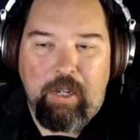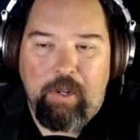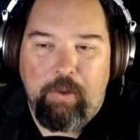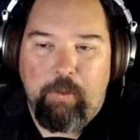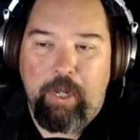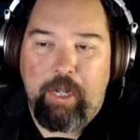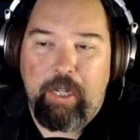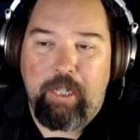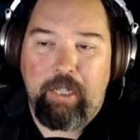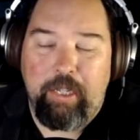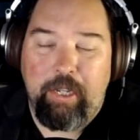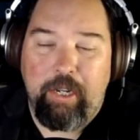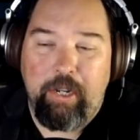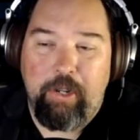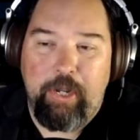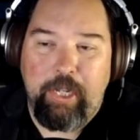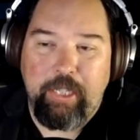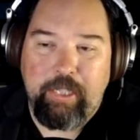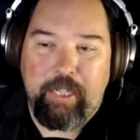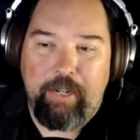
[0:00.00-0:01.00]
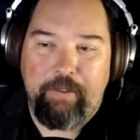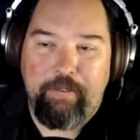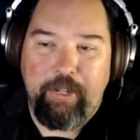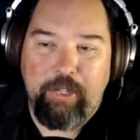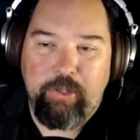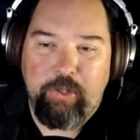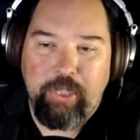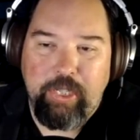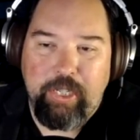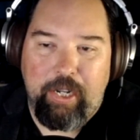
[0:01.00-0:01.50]
Well, you know, it's kind of
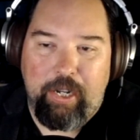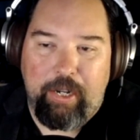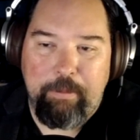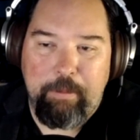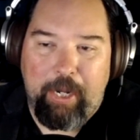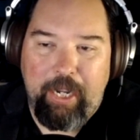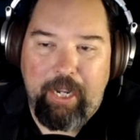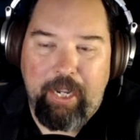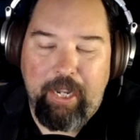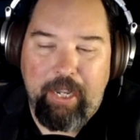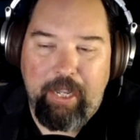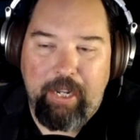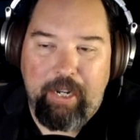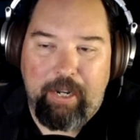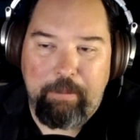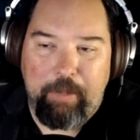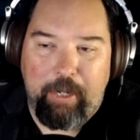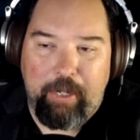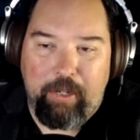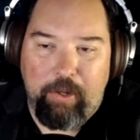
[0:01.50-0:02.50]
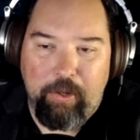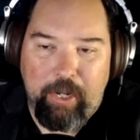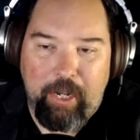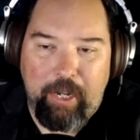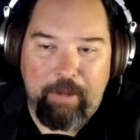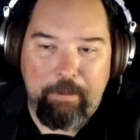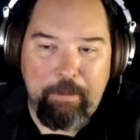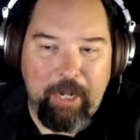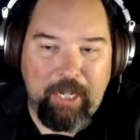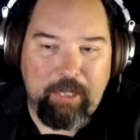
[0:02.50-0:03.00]
interesting. In my head, I'm like,
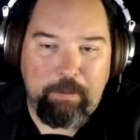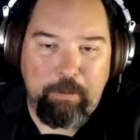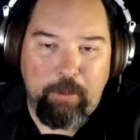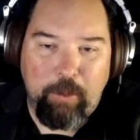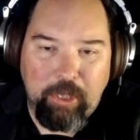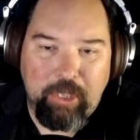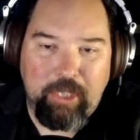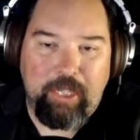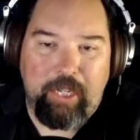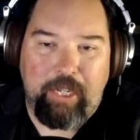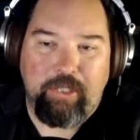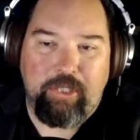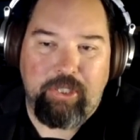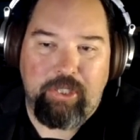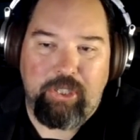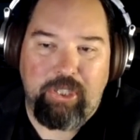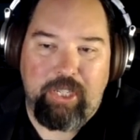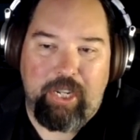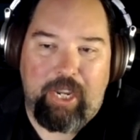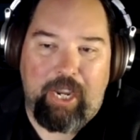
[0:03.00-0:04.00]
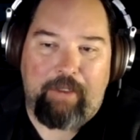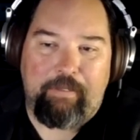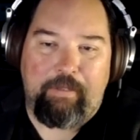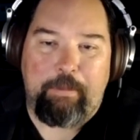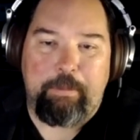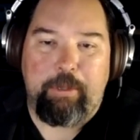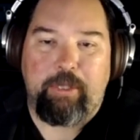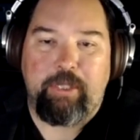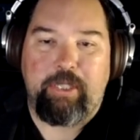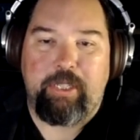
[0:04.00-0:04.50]
okay, it makes most sense just to have
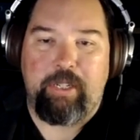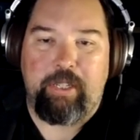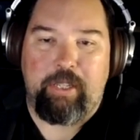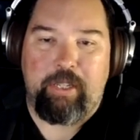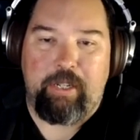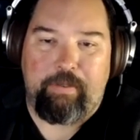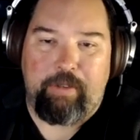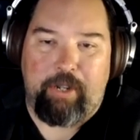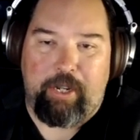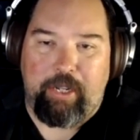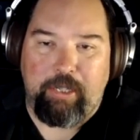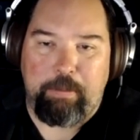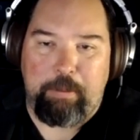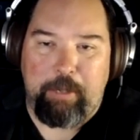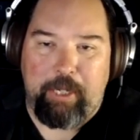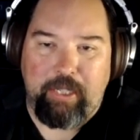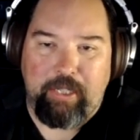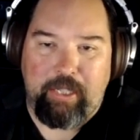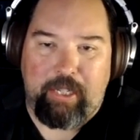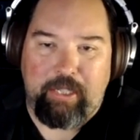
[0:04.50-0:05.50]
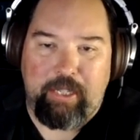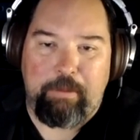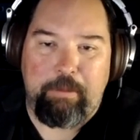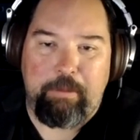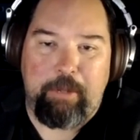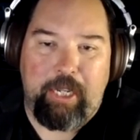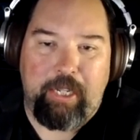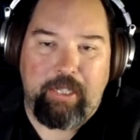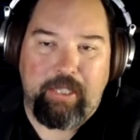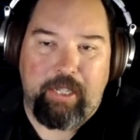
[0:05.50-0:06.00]
it built into the device because that to
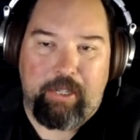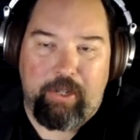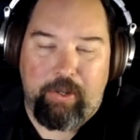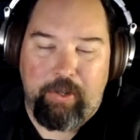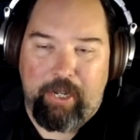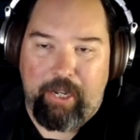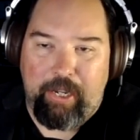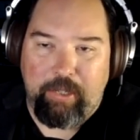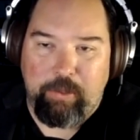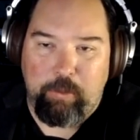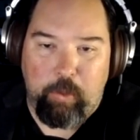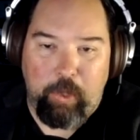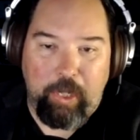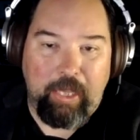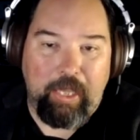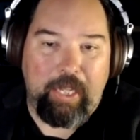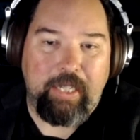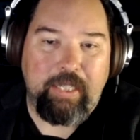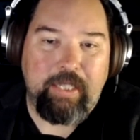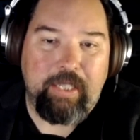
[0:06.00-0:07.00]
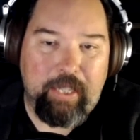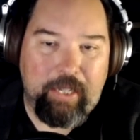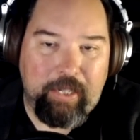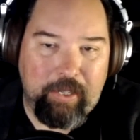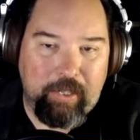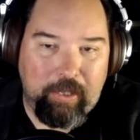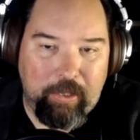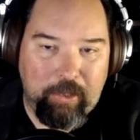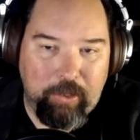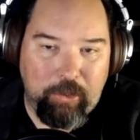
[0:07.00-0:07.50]
me is like, okay, it's one less thing
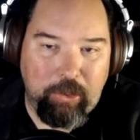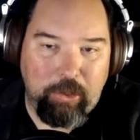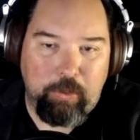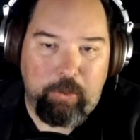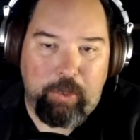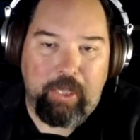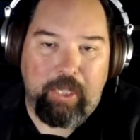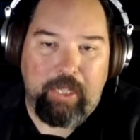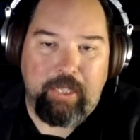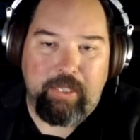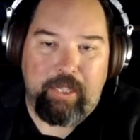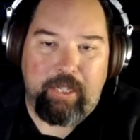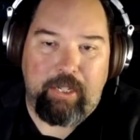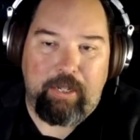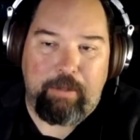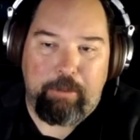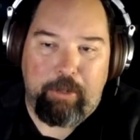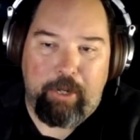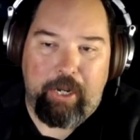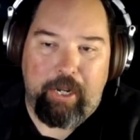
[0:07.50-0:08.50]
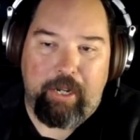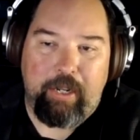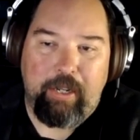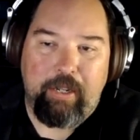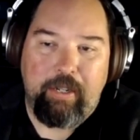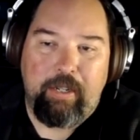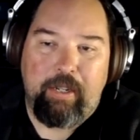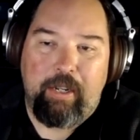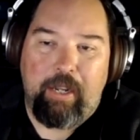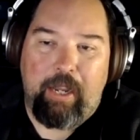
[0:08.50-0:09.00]
to lose, one less thing to break.
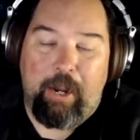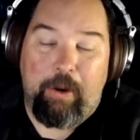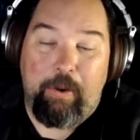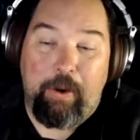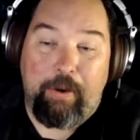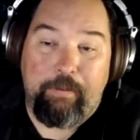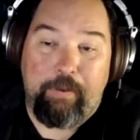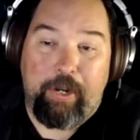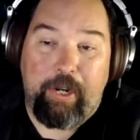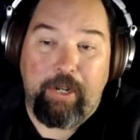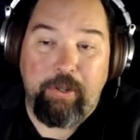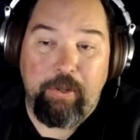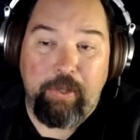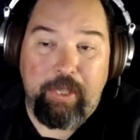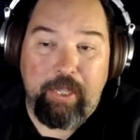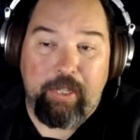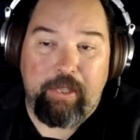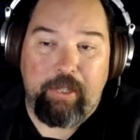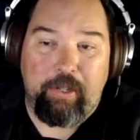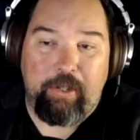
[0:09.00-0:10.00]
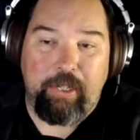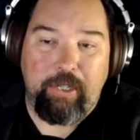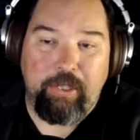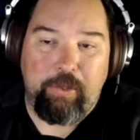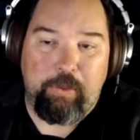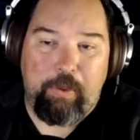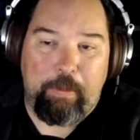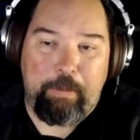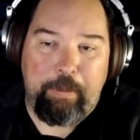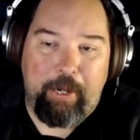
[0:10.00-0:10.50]
However, I do think there is a
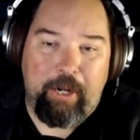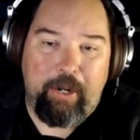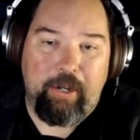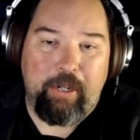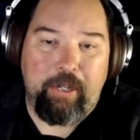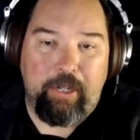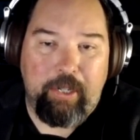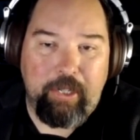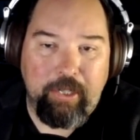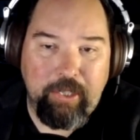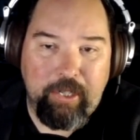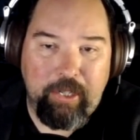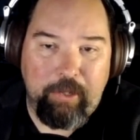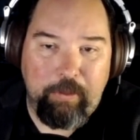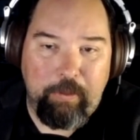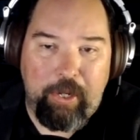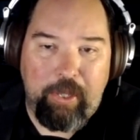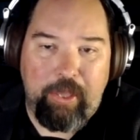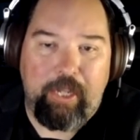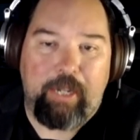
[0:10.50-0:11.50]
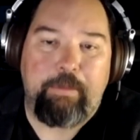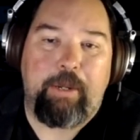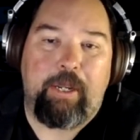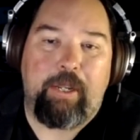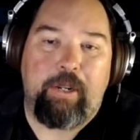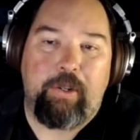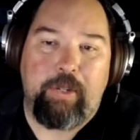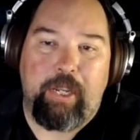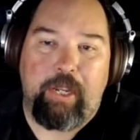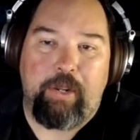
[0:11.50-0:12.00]
repair cost here when you think
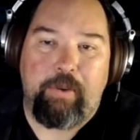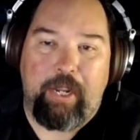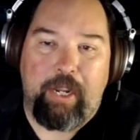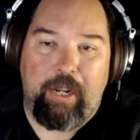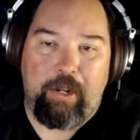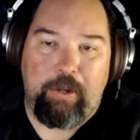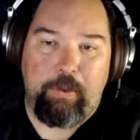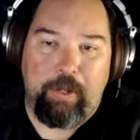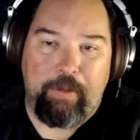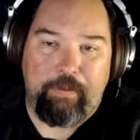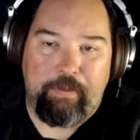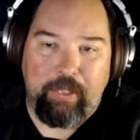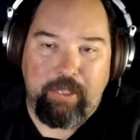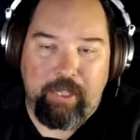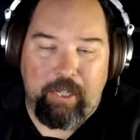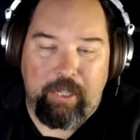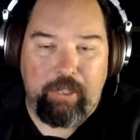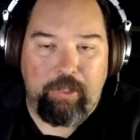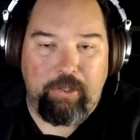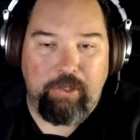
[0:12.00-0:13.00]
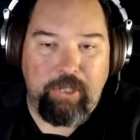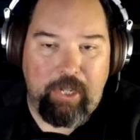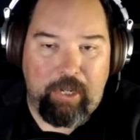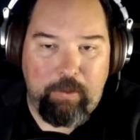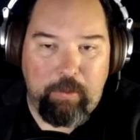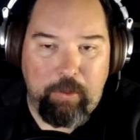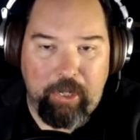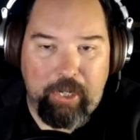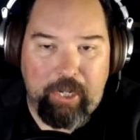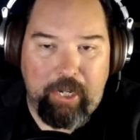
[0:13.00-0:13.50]
about, okay, now if the cellular is not
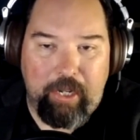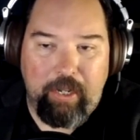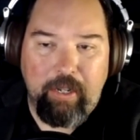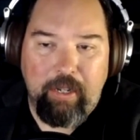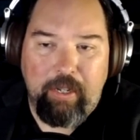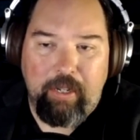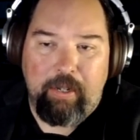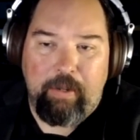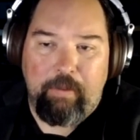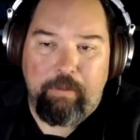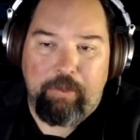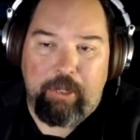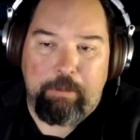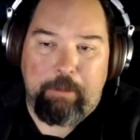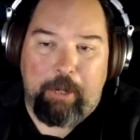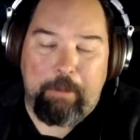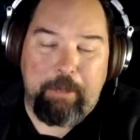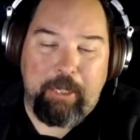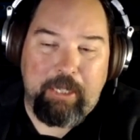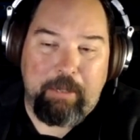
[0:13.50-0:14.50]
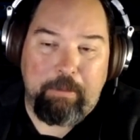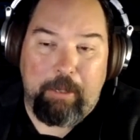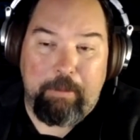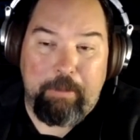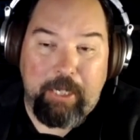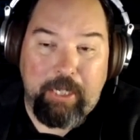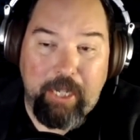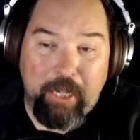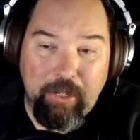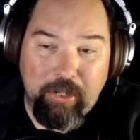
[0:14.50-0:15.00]
working, there might be some
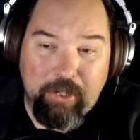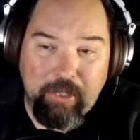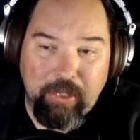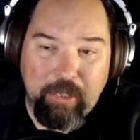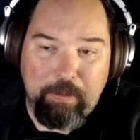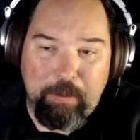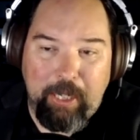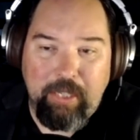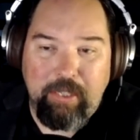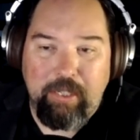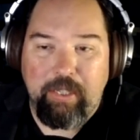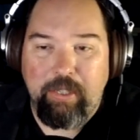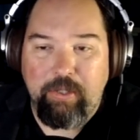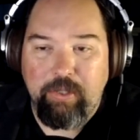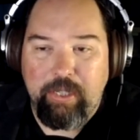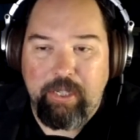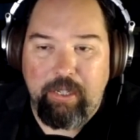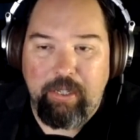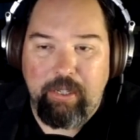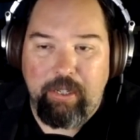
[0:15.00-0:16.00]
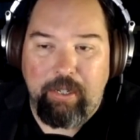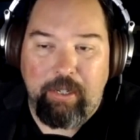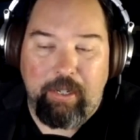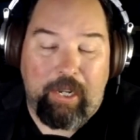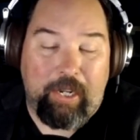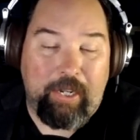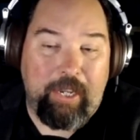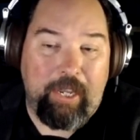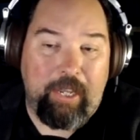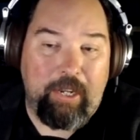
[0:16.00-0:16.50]
limitations based on those. Cell-
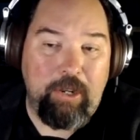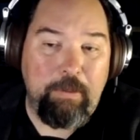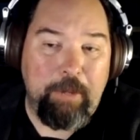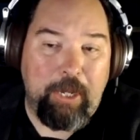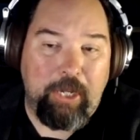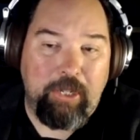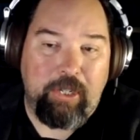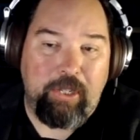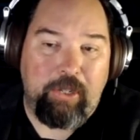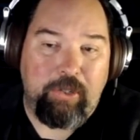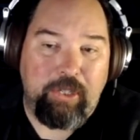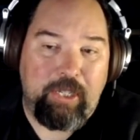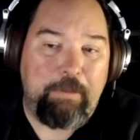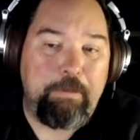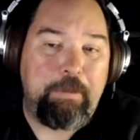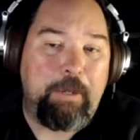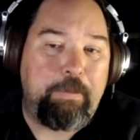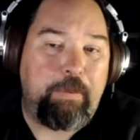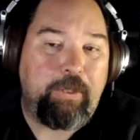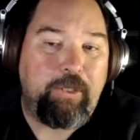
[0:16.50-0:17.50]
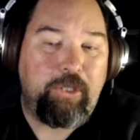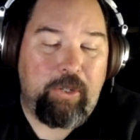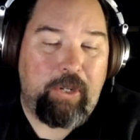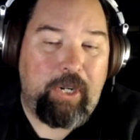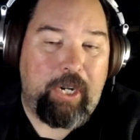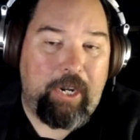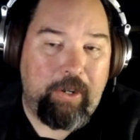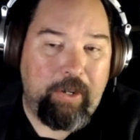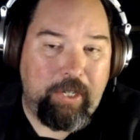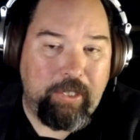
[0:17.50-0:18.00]
Again, you mentioned there's some people in
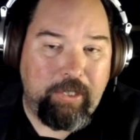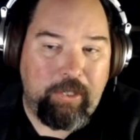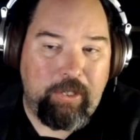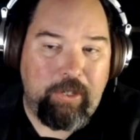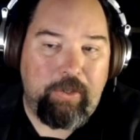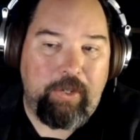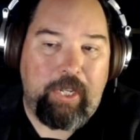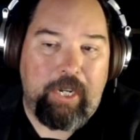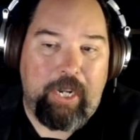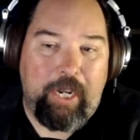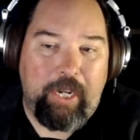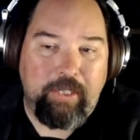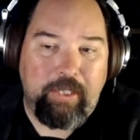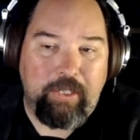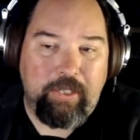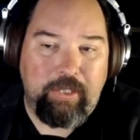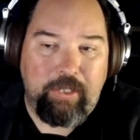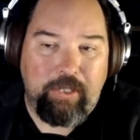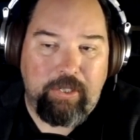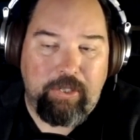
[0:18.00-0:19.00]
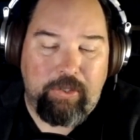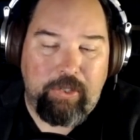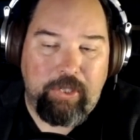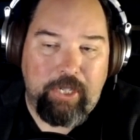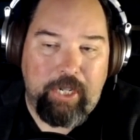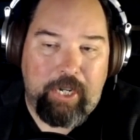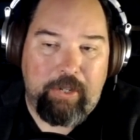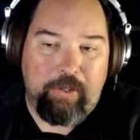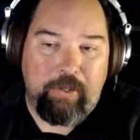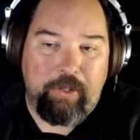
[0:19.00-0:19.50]
certain areas that don't get access to certain
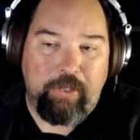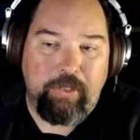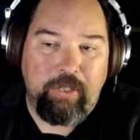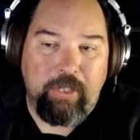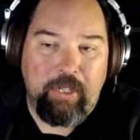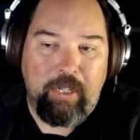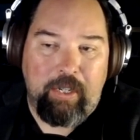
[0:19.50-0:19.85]
towers.